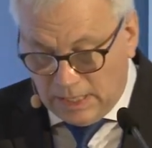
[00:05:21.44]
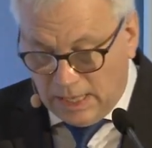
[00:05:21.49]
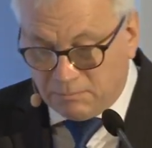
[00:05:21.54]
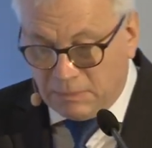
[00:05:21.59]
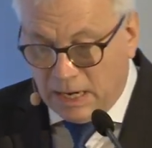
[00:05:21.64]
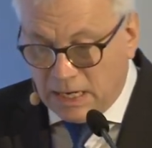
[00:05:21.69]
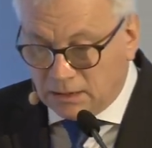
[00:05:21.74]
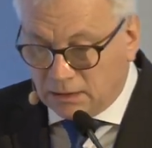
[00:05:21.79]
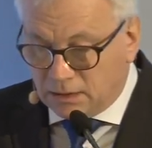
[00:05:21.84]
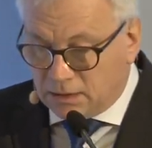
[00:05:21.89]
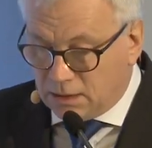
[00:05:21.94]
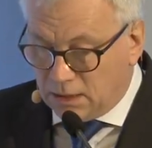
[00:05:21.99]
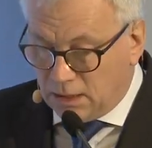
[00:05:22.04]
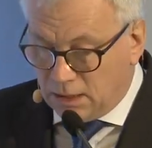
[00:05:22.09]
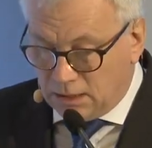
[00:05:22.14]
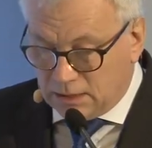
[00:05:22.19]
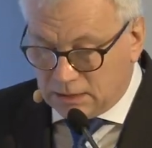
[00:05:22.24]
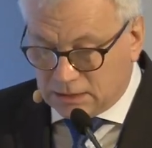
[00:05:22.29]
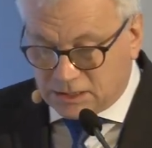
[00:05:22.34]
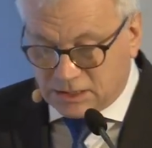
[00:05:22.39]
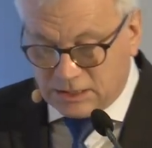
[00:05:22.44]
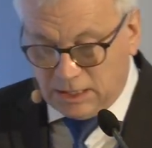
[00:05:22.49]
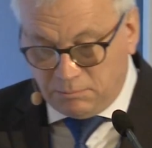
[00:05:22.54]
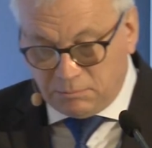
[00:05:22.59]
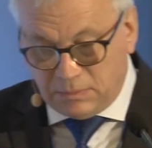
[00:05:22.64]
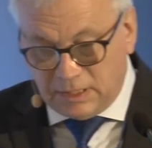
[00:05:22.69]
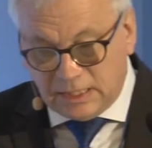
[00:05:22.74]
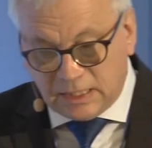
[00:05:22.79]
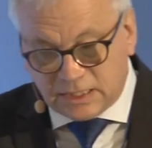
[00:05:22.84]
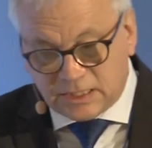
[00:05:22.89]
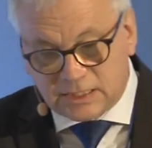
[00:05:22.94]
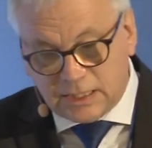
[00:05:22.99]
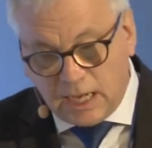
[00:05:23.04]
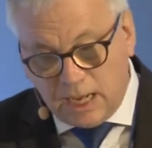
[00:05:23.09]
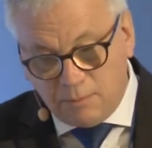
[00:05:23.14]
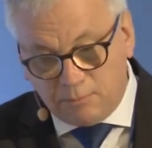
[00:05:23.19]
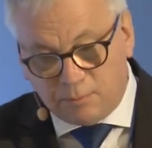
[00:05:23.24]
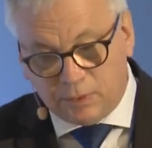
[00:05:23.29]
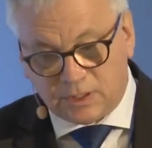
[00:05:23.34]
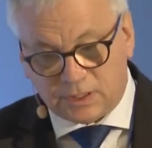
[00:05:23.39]
Among some
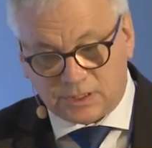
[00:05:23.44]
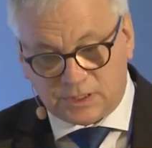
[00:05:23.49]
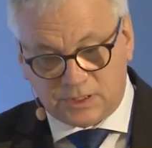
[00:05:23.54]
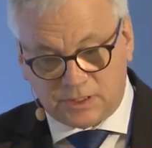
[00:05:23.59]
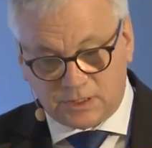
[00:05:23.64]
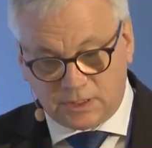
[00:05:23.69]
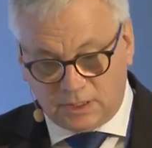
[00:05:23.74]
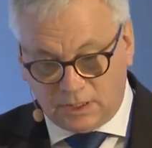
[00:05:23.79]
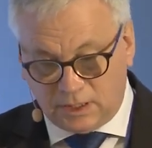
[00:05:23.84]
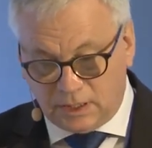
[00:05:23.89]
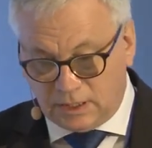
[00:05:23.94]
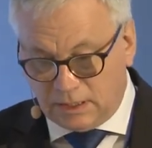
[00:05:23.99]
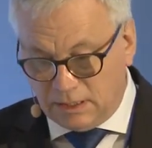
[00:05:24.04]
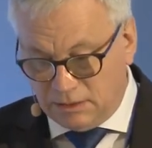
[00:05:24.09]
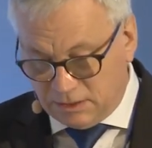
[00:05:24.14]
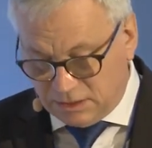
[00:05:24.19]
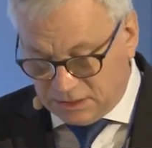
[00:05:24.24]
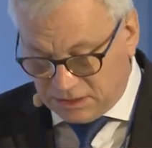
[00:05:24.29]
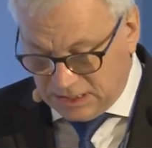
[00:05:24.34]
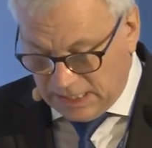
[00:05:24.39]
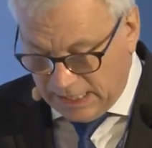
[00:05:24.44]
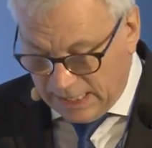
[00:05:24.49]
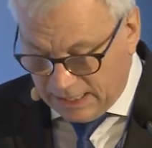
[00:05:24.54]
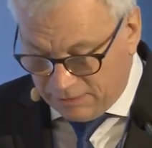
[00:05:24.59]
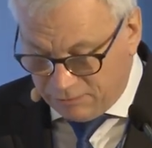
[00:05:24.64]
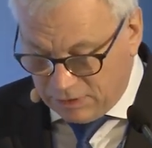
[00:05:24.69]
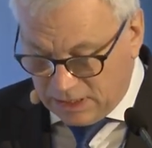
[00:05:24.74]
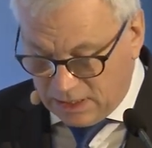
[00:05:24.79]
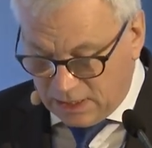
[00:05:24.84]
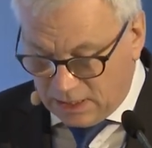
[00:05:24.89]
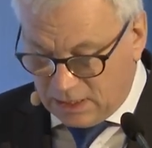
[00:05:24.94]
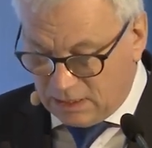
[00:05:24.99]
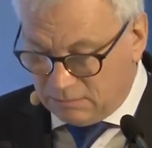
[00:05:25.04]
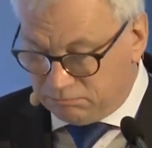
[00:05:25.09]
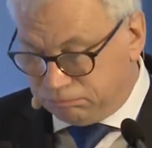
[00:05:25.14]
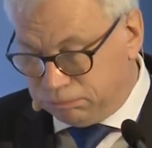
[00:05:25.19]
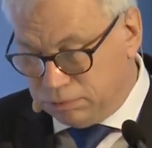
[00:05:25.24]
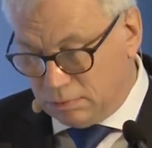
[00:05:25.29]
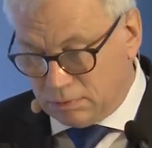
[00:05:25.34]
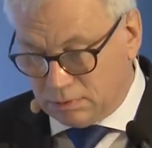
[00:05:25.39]
examples in this area,
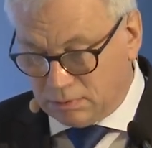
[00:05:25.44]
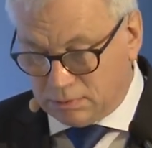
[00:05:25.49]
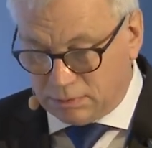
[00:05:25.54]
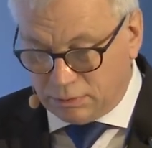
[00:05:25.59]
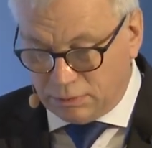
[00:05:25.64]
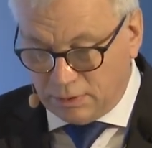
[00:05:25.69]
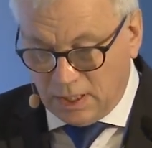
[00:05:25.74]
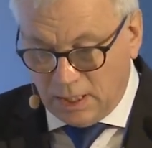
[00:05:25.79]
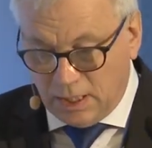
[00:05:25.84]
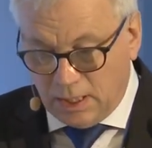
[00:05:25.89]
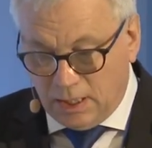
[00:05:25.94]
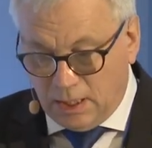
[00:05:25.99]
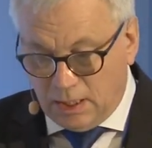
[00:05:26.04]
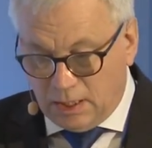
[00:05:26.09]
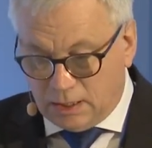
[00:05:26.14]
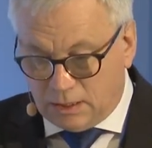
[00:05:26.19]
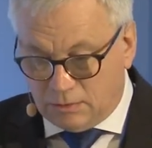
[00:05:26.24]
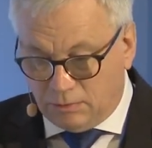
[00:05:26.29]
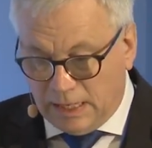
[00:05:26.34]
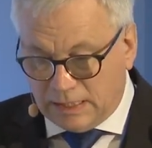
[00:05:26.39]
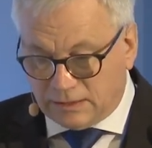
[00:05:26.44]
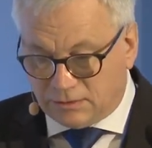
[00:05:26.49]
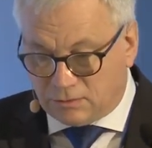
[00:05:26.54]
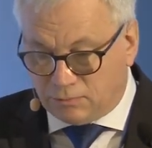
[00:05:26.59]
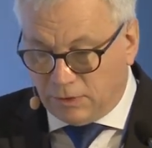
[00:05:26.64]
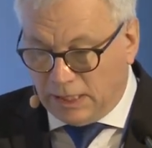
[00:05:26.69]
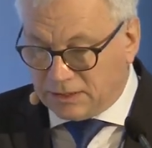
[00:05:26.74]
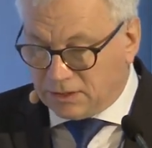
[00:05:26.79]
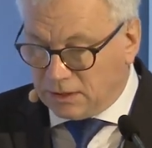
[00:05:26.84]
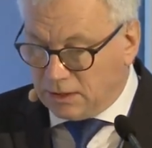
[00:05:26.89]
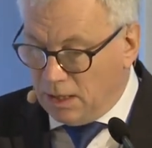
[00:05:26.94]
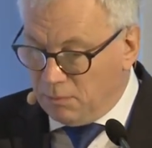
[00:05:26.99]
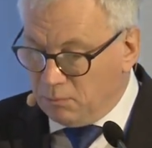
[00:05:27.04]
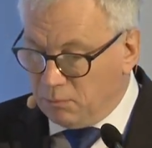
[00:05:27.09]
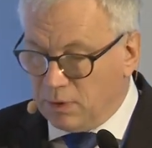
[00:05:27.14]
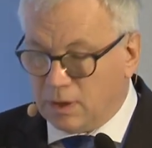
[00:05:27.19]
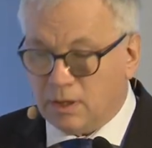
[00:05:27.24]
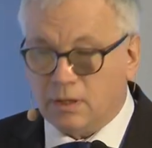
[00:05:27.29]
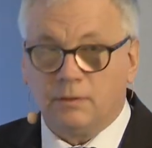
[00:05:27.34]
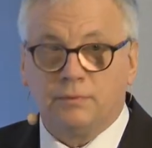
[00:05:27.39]
quite a
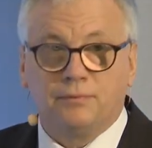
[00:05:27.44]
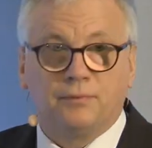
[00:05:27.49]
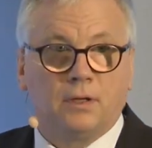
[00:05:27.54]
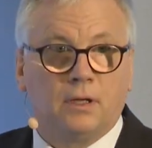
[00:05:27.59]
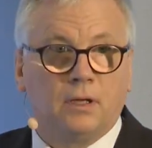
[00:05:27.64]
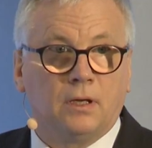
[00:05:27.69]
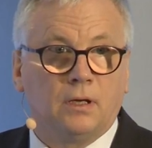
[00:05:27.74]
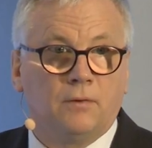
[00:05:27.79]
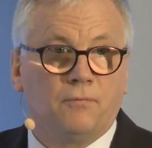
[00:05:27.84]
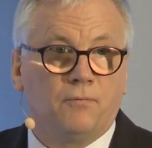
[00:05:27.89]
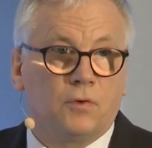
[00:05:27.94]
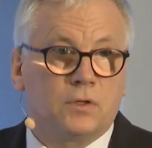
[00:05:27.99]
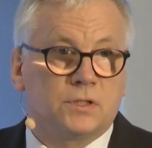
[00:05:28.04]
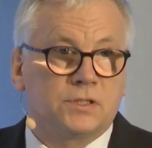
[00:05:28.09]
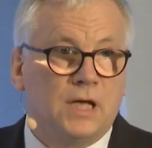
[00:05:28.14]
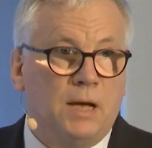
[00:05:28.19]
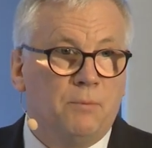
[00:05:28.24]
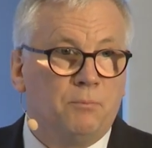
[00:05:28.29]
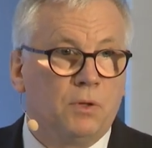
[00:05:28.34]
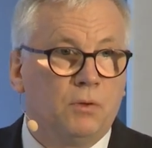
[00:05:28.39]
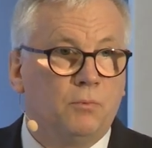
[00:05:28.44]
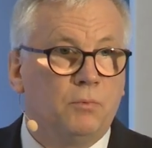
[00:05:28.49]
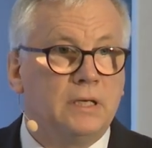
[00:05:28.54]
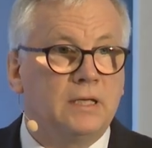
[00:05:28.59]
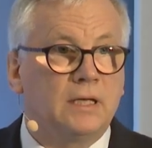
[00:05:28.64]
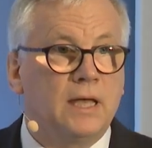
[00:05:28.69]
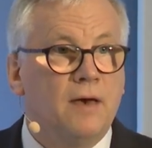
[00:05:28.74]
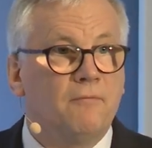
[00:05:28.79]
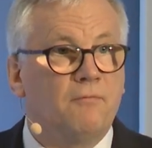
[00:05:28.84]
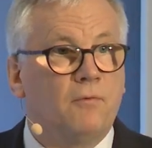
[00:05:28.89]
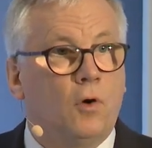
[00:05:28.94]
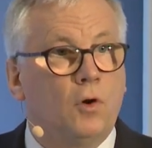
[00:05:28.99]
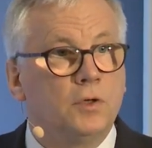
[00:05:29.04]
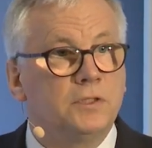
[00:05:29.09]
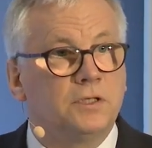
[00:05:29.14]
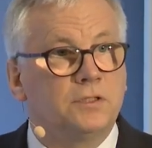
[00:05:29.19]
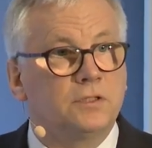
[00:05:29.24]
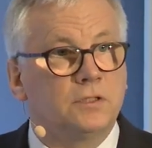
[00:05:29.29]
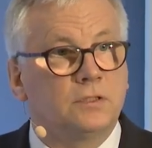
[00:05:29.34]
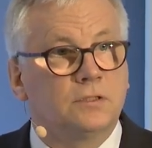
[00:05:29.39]
number. For example, we have
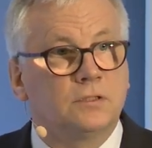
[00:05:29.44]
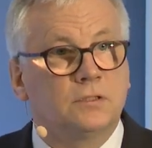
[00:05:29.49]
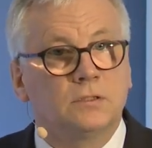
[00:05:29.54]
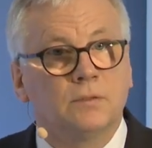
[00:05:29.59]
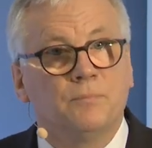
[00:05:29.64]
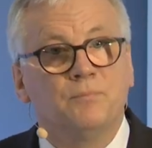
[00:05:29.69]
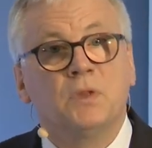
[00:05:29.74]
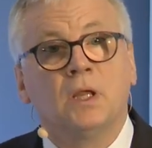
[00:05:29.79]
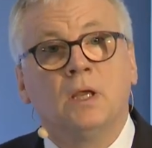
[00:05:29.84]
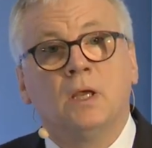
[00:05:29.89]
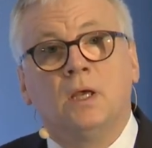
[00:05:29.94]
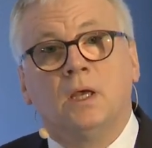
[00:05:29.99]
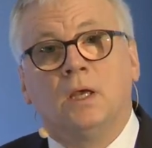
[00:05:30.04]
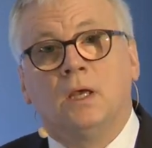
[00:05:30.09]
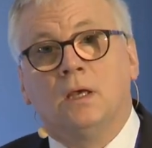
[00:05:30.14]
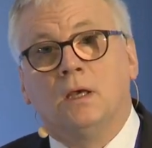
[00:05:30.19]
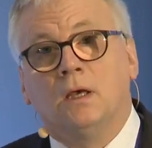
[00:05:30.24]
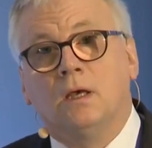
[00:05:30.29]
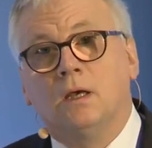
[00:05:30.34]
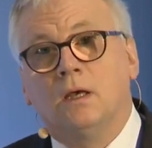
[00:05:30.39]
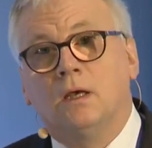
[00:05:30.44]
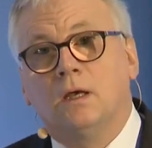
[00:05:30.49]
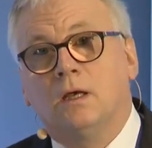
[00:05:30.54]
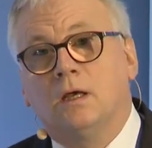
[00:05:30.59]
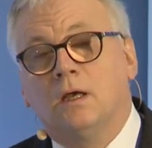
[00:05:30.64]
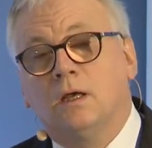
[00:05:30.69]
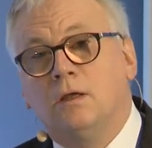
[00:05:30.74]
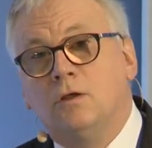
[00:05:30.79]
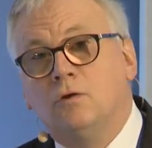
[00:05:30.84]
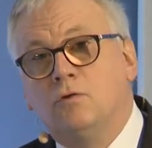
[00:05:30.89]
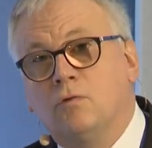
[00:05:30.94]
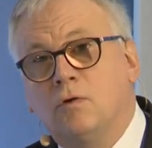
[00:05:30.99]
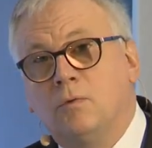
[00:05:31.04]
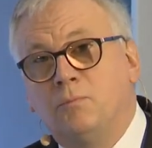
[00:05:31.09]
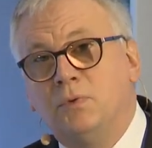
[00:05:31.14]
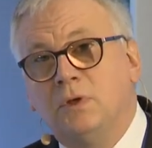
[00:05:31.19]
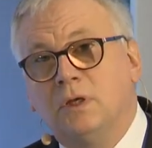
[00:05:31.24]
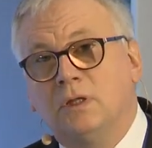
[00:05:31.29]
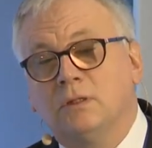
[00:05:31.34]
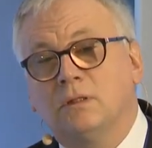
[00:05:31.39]
audited
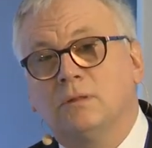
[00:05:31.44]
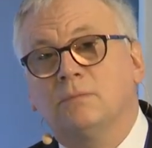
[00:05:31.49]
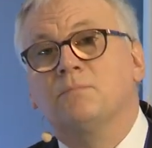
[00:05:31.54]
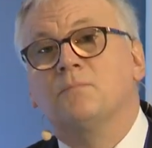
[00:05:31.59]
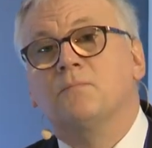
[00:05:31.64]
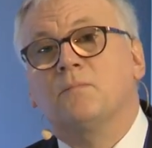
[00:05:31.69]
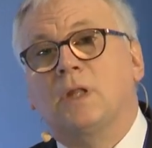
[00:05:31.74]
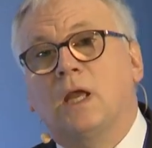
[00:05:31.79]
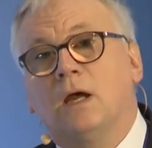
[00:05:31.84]
European